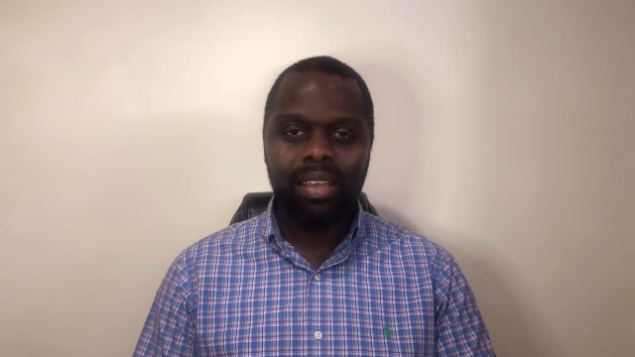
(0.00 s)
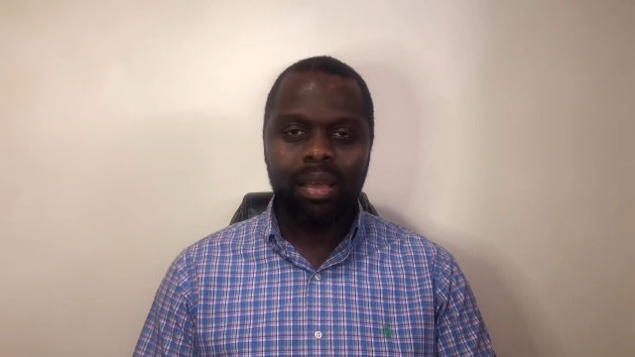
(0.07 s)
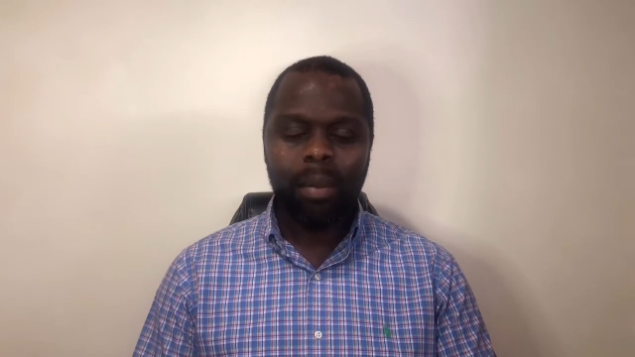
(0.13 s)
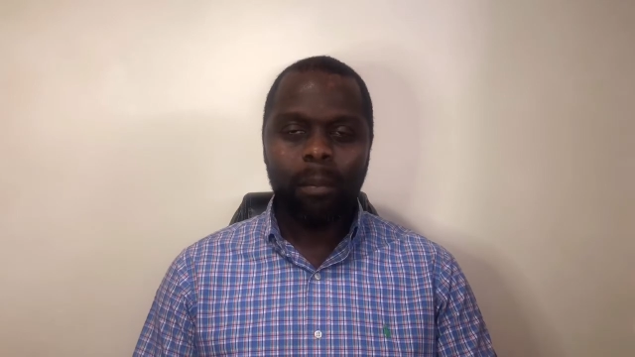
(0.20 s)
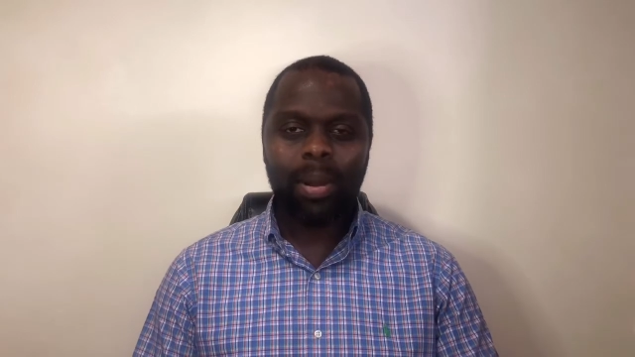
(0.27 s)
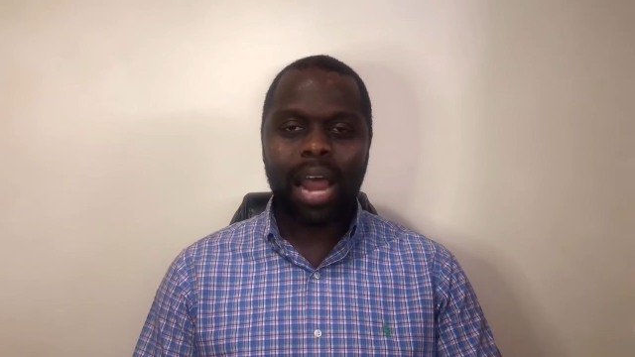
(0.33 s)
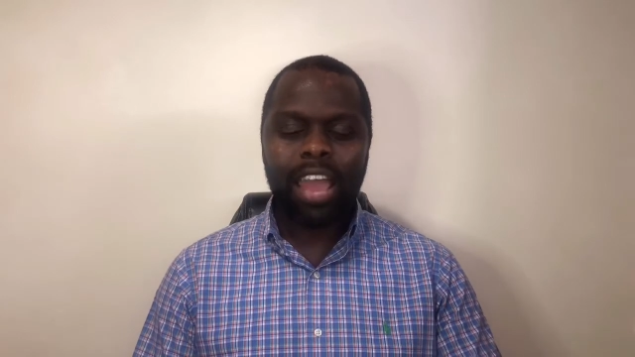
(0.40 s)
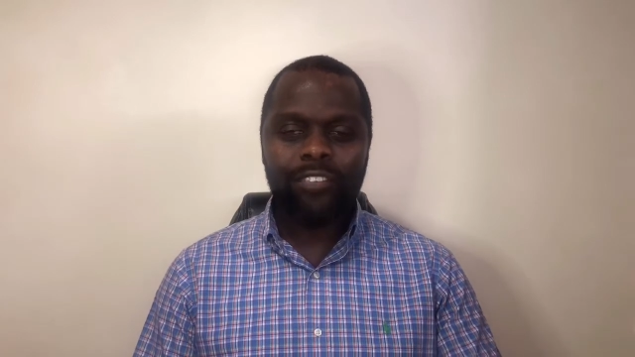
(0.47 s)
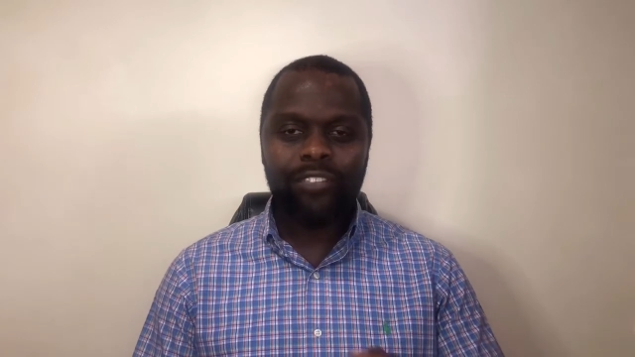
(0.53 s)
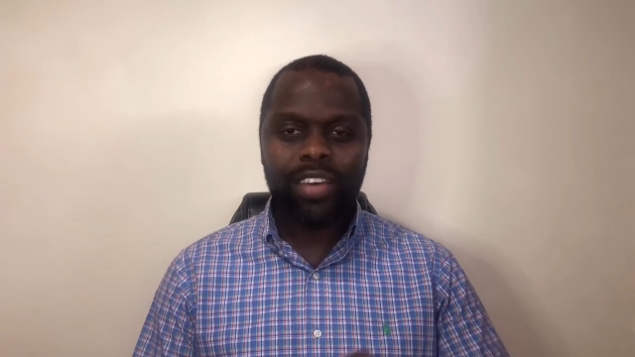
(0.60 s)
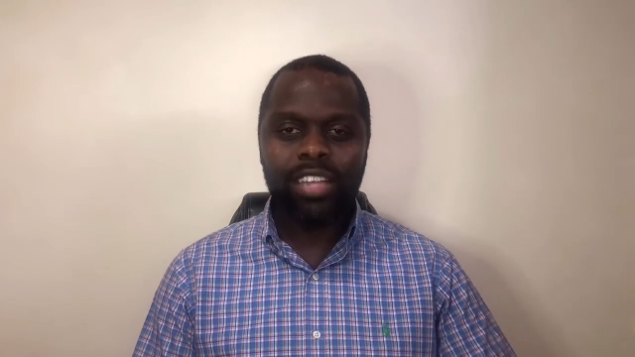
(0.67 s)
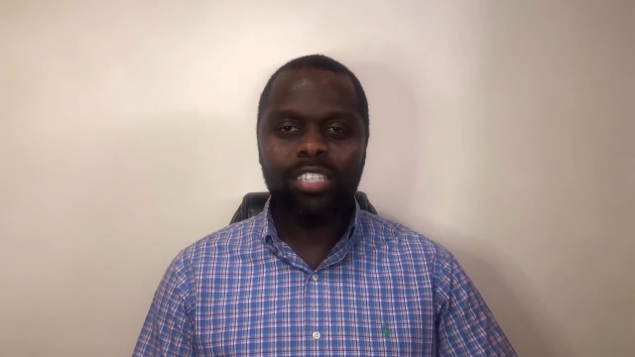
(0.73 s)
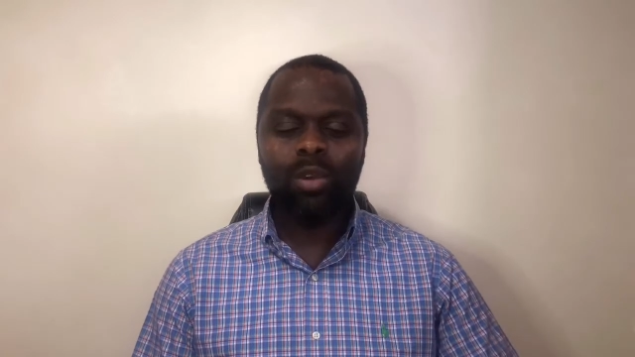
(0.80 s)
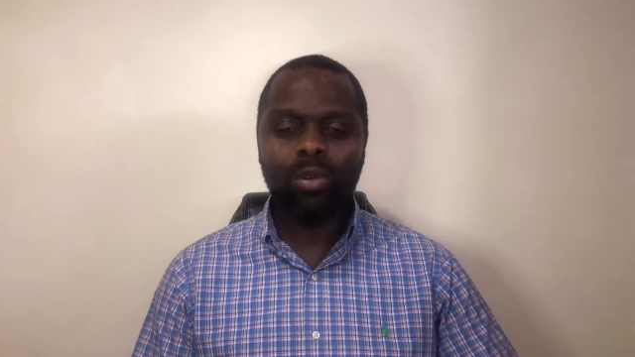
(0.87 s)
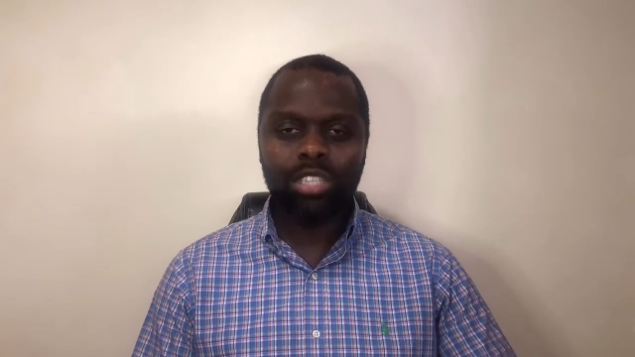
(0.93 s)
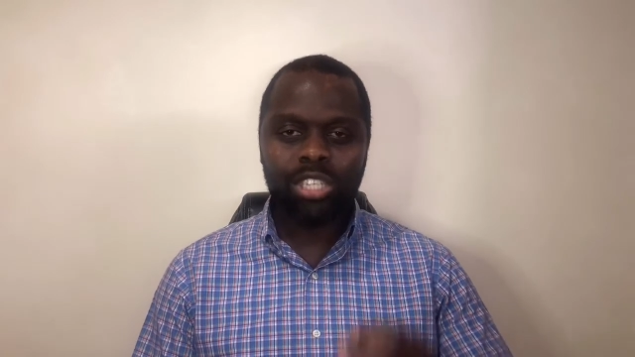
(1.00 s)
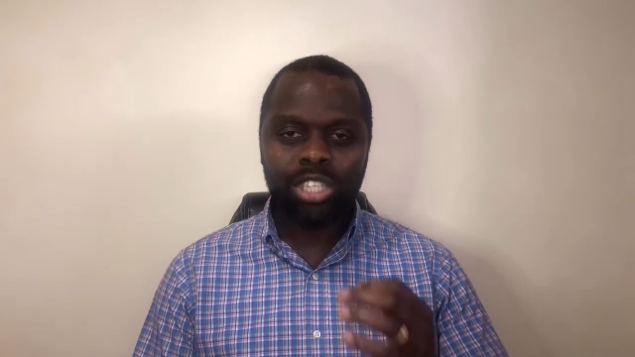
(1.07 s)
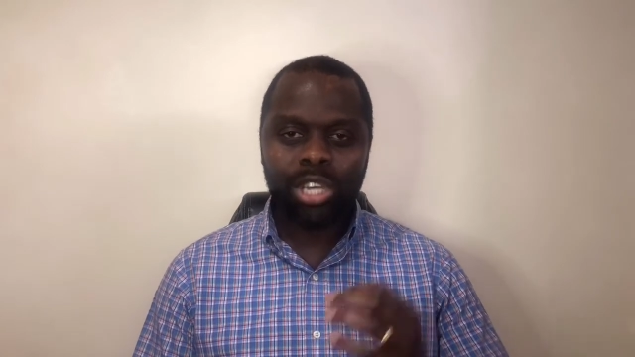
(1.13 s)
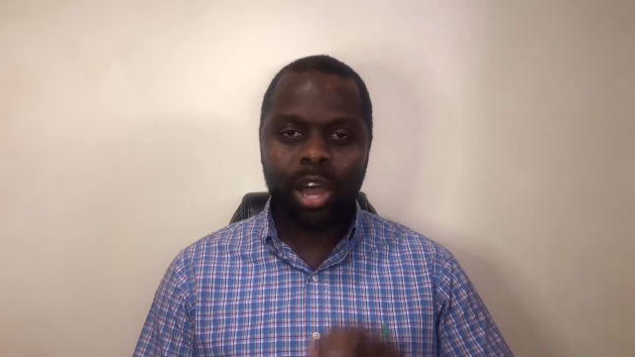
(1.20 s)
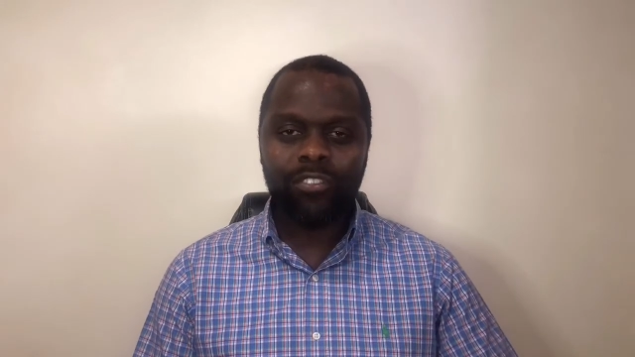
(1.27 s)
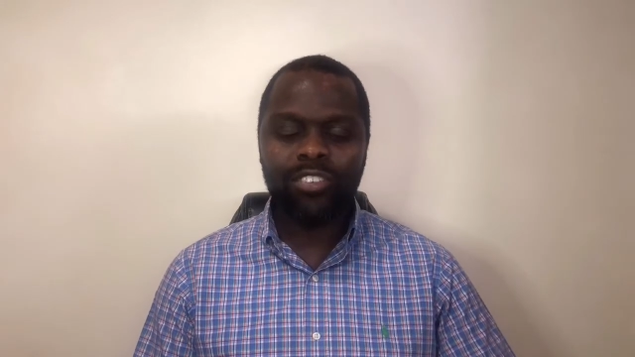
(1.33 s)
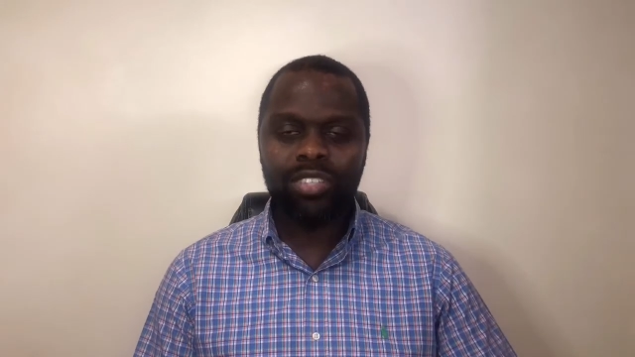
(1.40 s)
But I felt it was a
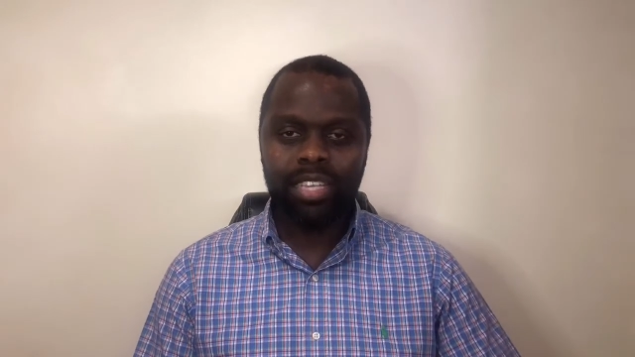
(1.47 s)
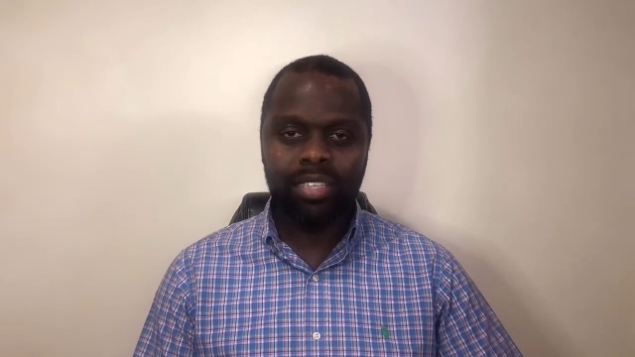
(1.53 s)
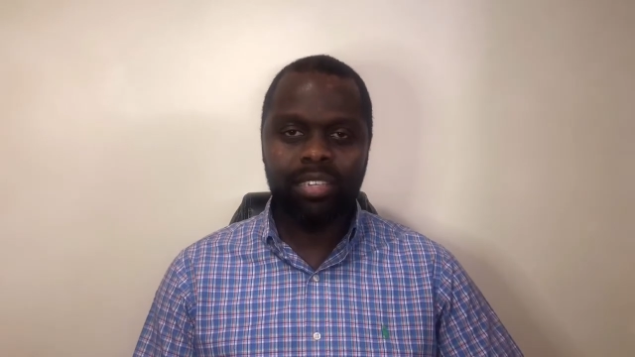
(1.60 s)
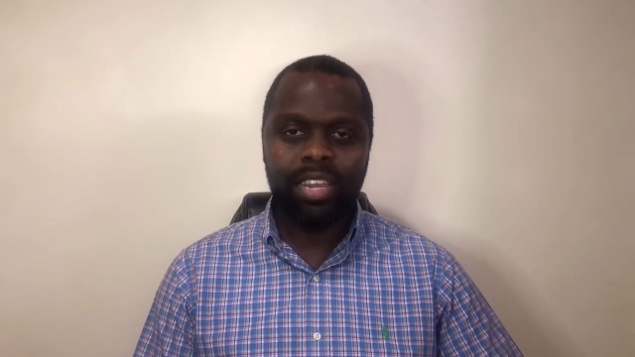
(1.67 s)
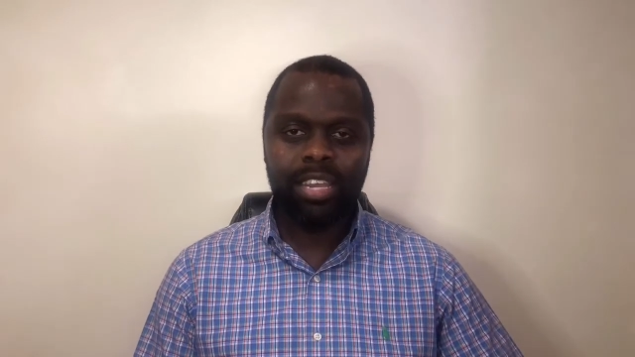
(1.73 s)
tough season